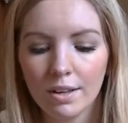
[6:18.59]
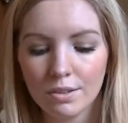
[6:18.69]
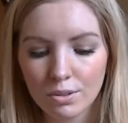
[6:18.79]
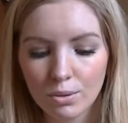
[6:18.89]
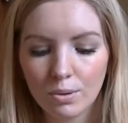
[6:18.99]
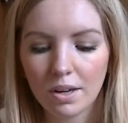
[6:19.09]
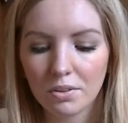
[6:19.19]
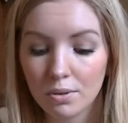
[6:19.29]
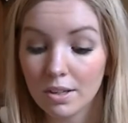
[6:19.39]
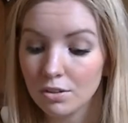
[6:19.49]
So I
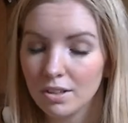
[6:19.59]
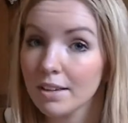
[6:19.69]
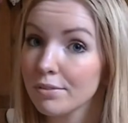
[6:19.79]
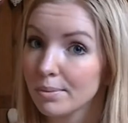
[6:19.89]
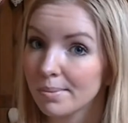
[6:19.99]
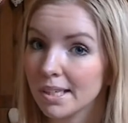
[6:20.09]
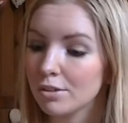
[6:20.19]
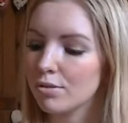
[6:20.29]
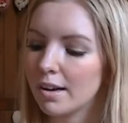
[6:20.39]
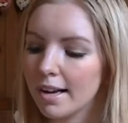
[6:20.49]
thought I'd give something a
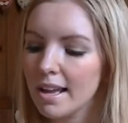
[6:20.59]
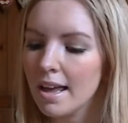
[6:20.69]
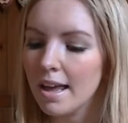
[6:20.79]
try,